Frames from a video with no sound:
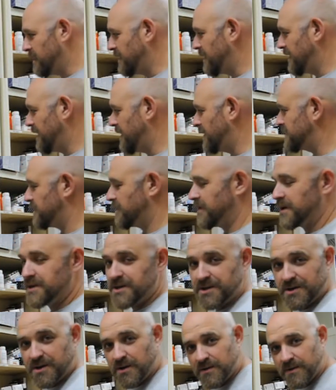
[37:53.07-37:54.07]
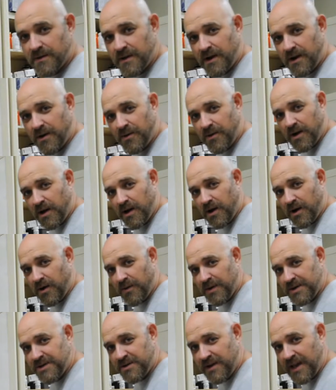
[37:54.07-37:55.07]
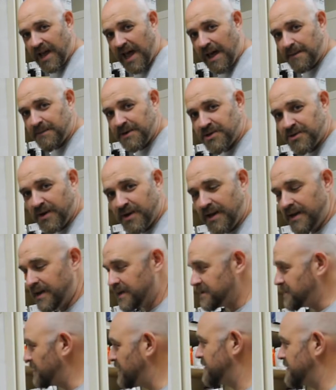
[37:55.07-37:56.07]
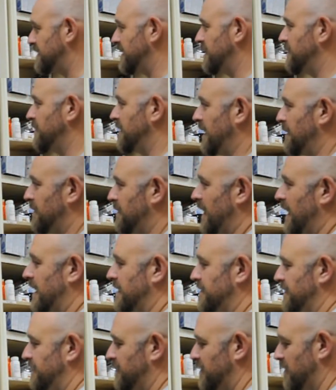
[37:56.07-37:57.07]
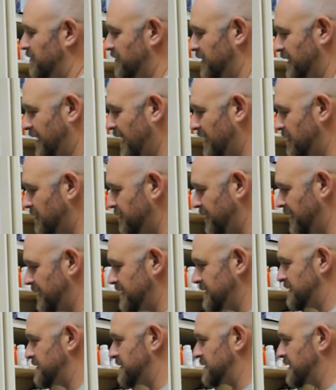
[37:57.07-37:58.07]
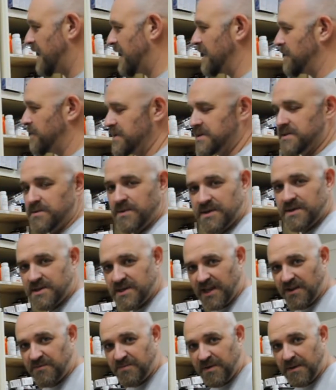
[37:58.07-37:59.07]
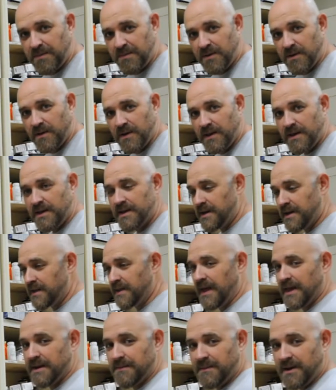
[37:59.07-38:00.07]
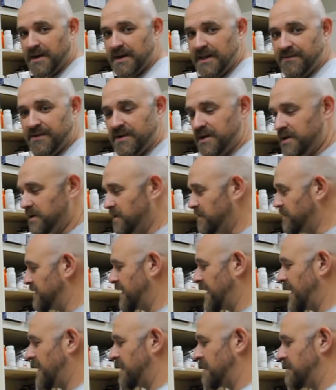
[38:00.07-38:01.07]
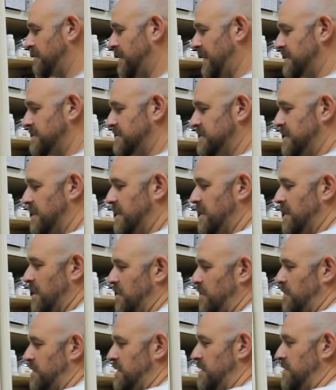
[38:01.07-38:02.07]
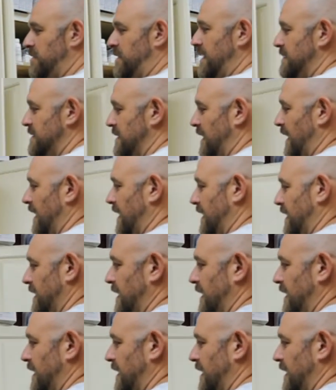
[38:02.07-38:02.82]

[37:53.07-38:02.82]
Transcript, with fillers: Here's original cabinetry. As you can see, we keep a lot of even over-the-counter things in stock. We save people a lot of money even on over-the-counter meds. We do things like